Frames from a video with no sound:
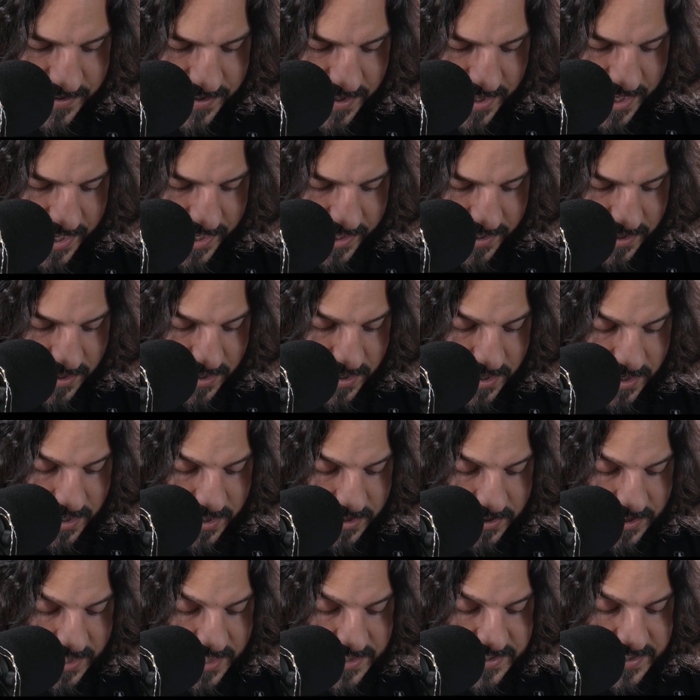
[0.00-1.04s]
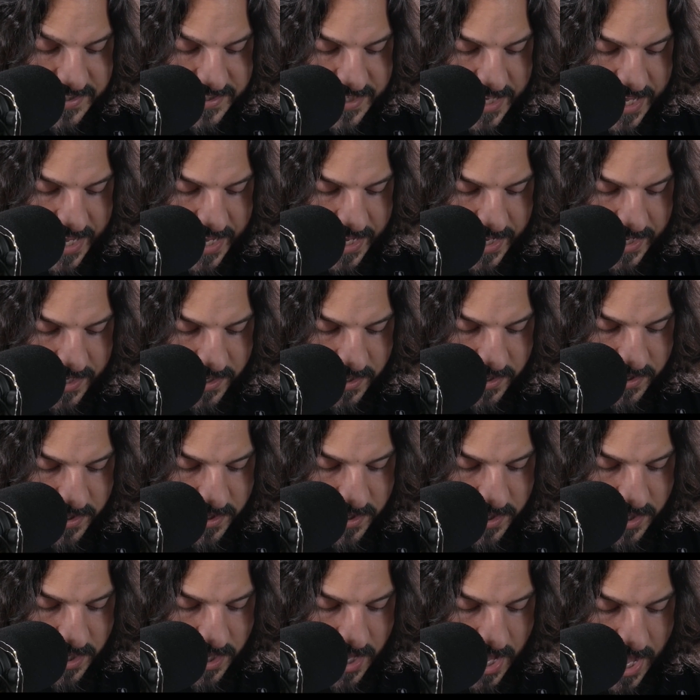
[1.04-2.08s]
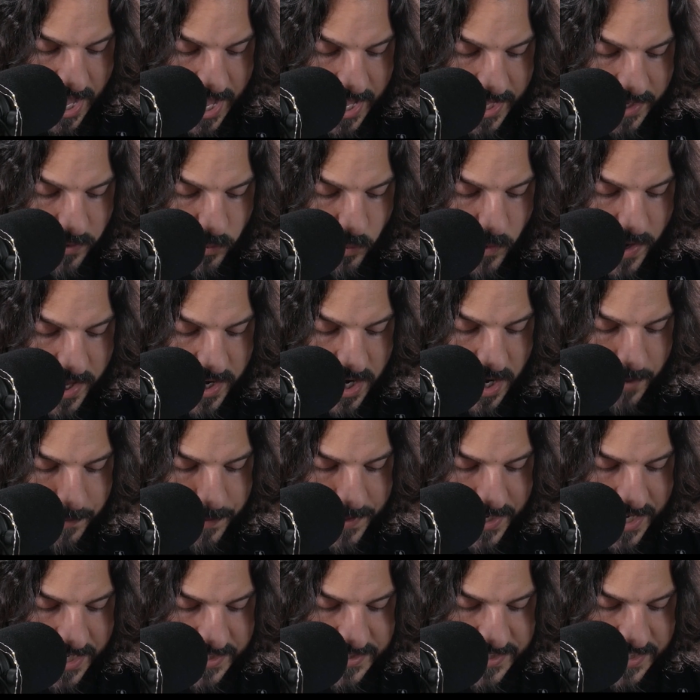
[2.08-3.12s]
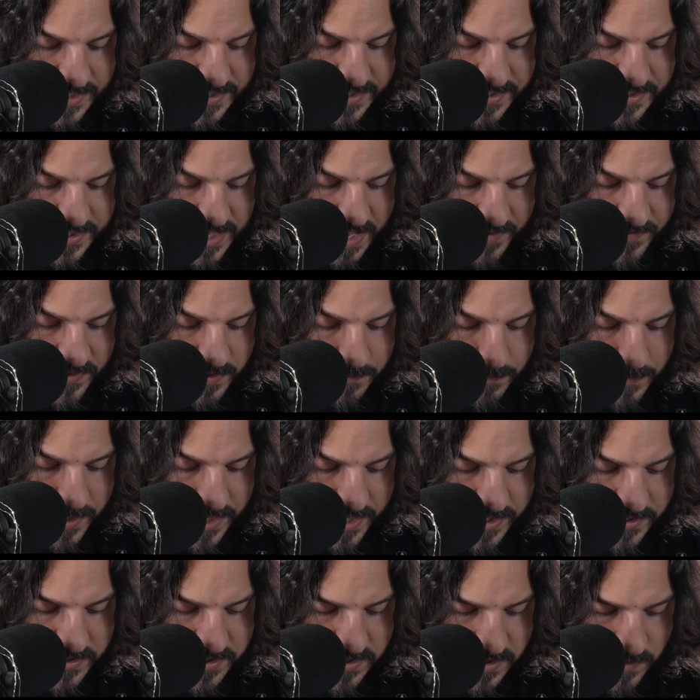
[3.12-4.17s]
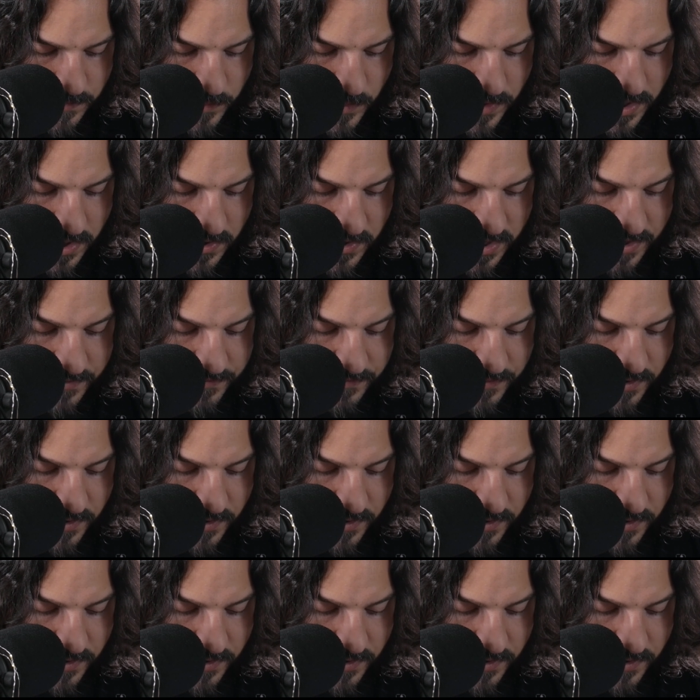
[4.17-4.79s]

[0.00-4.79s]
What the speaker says: It's like, let's say I went up and I did 7 minutes somewhere mm-hmm.